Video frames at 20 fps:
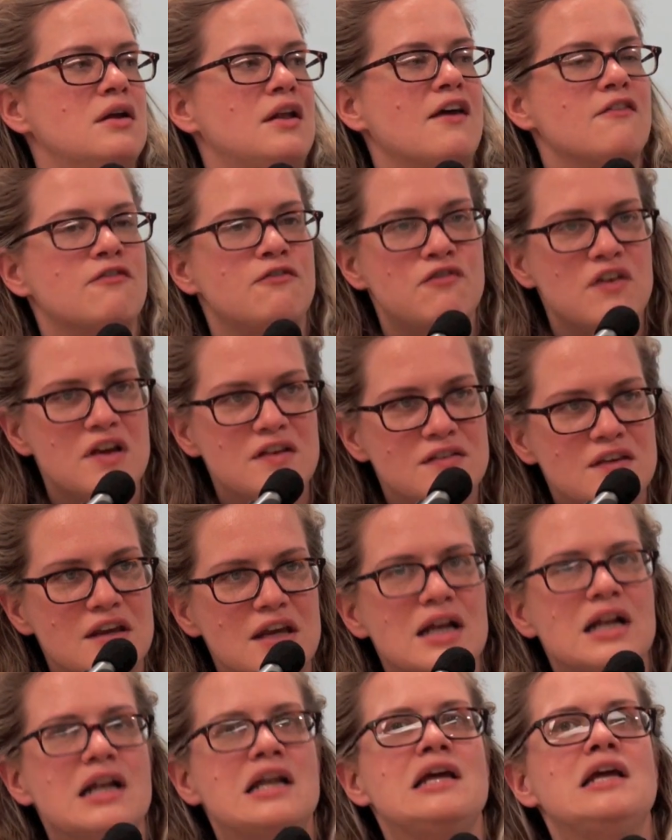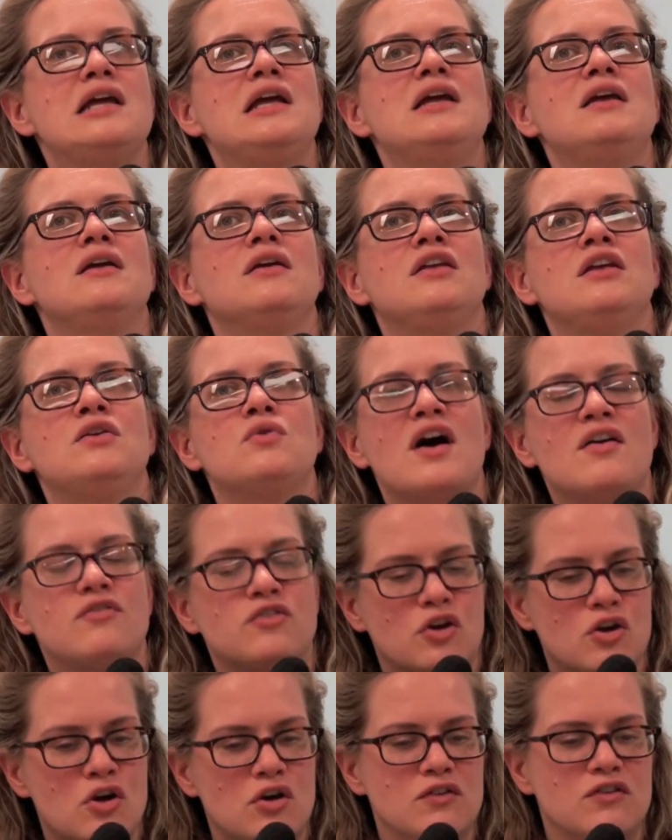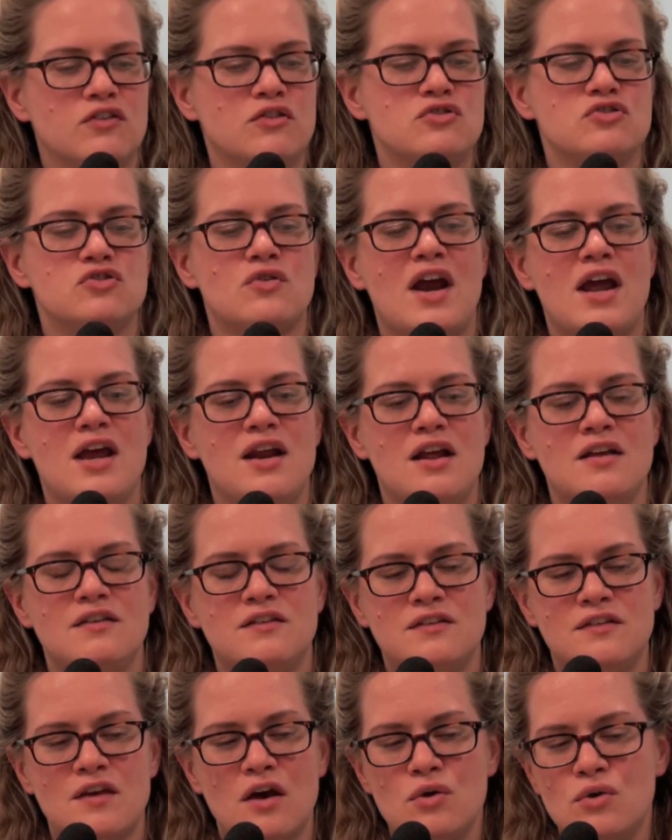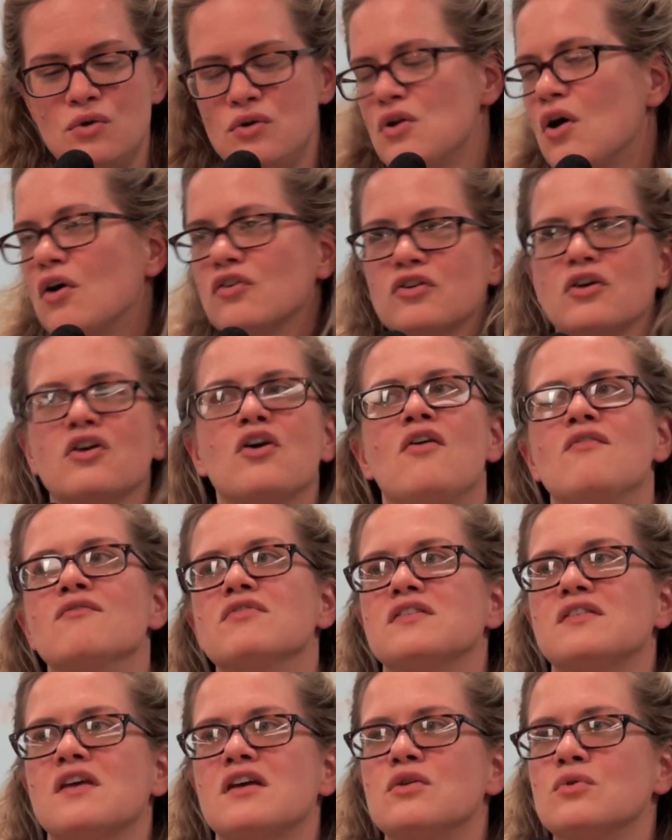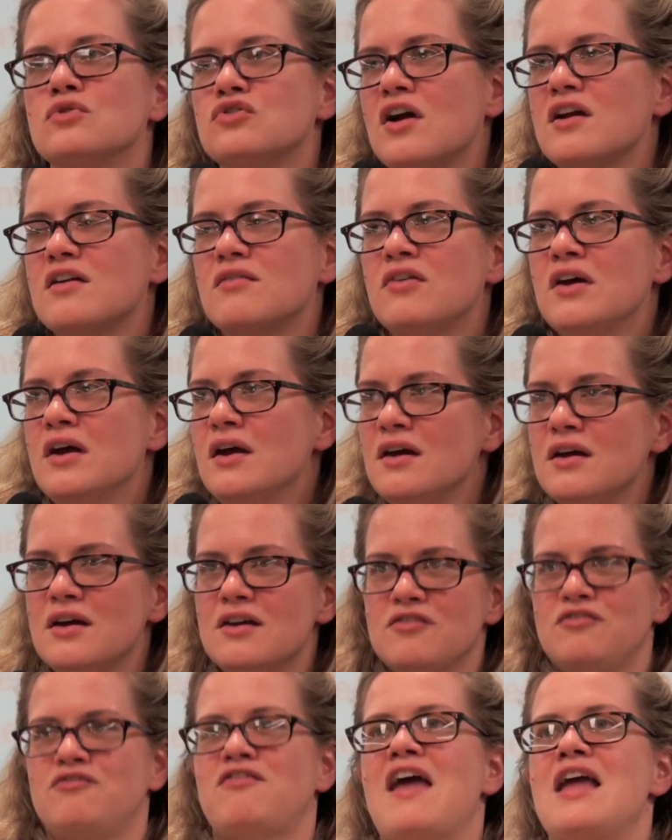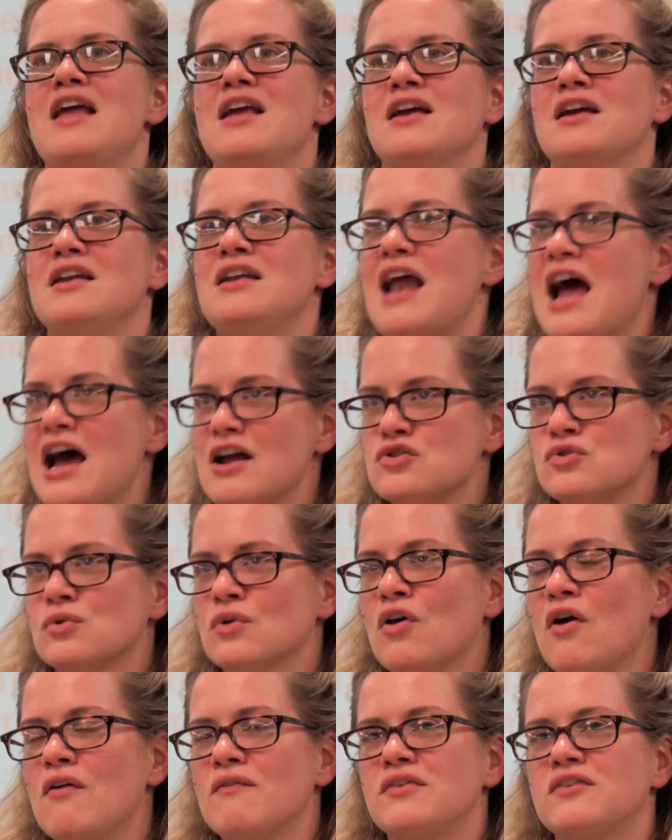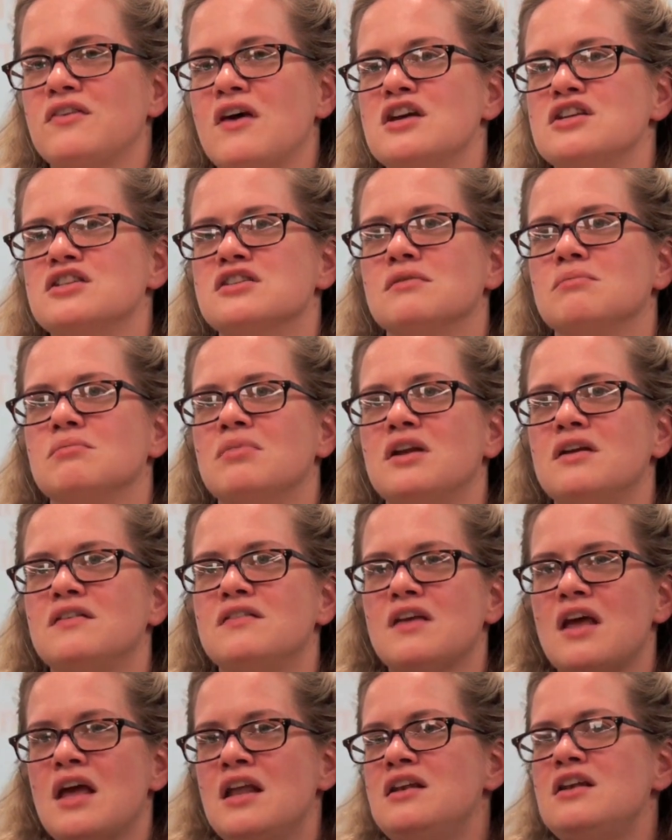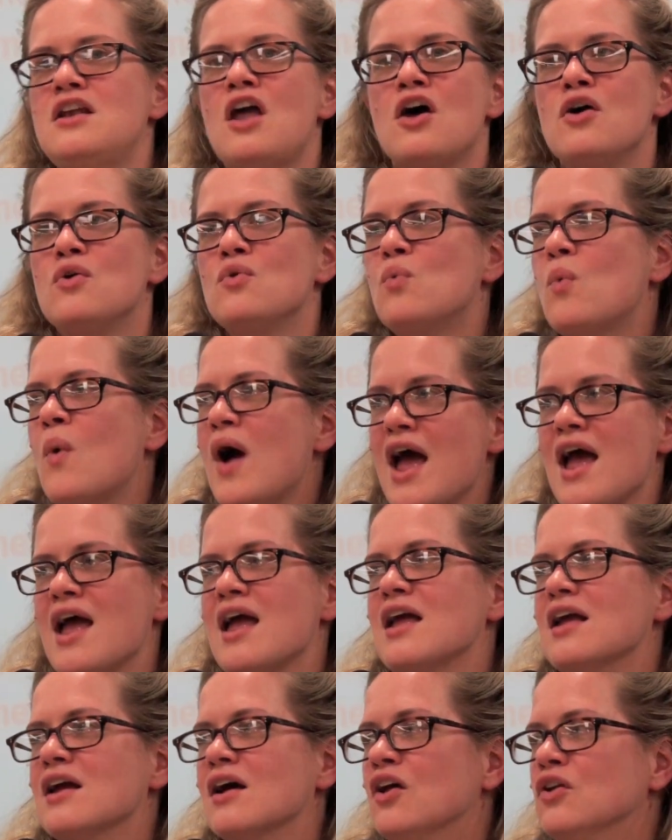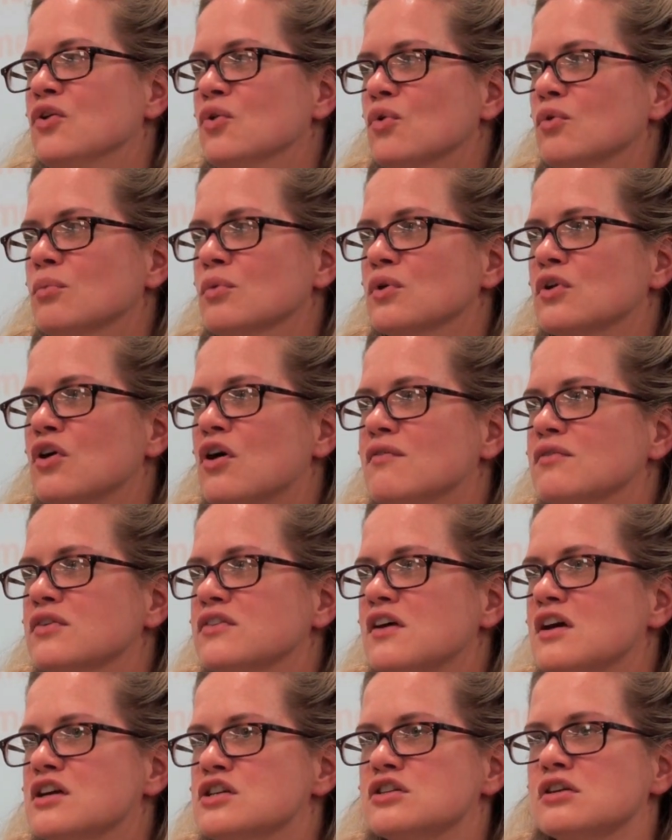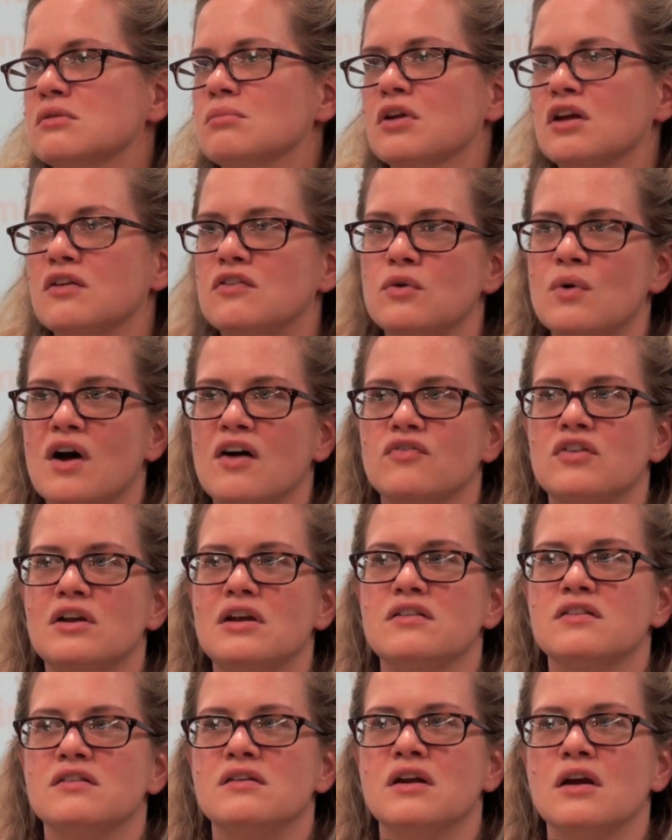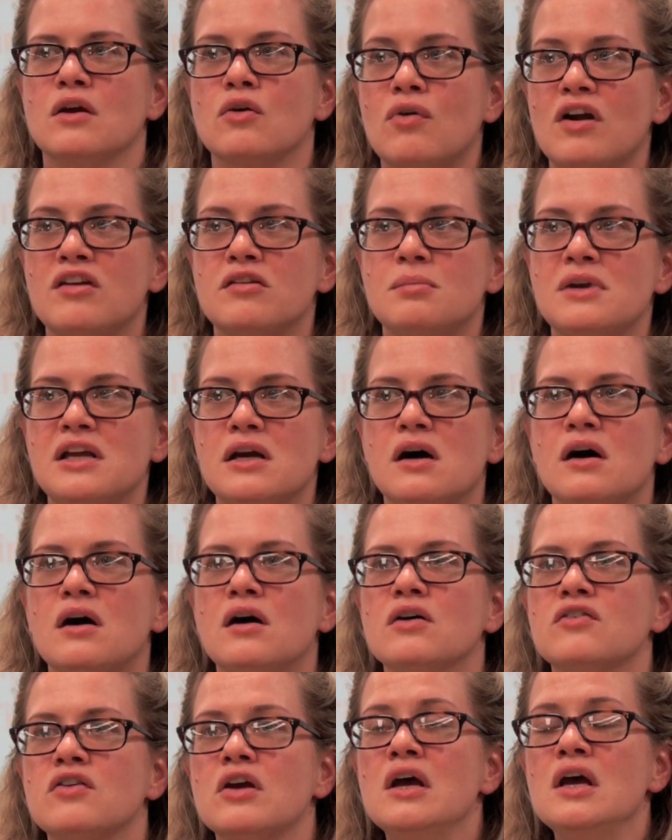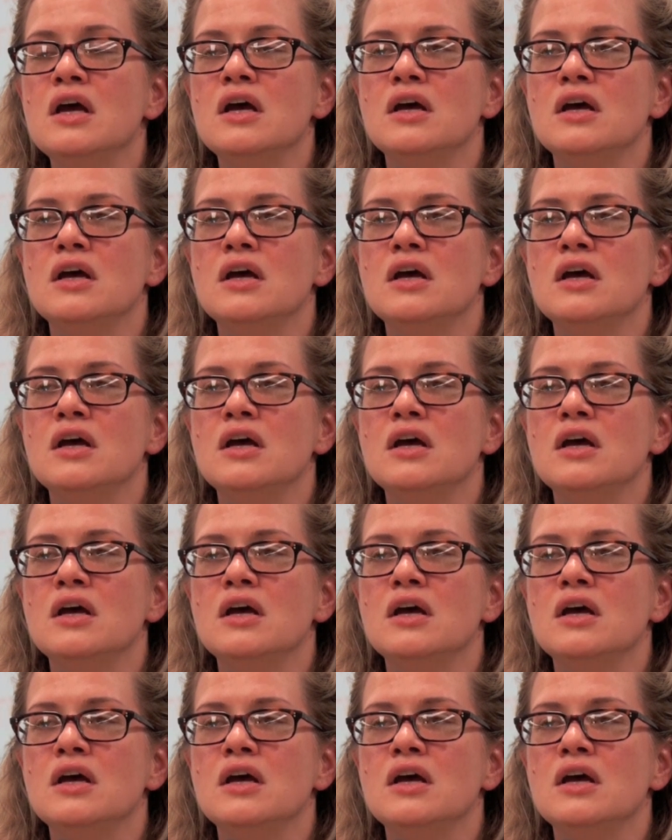Like, physically, you have to concentrate. It's so not a conversation. You're trying to fake a natural conversation, but it's in no way a normal conversation, because you have to listen incredibly hard,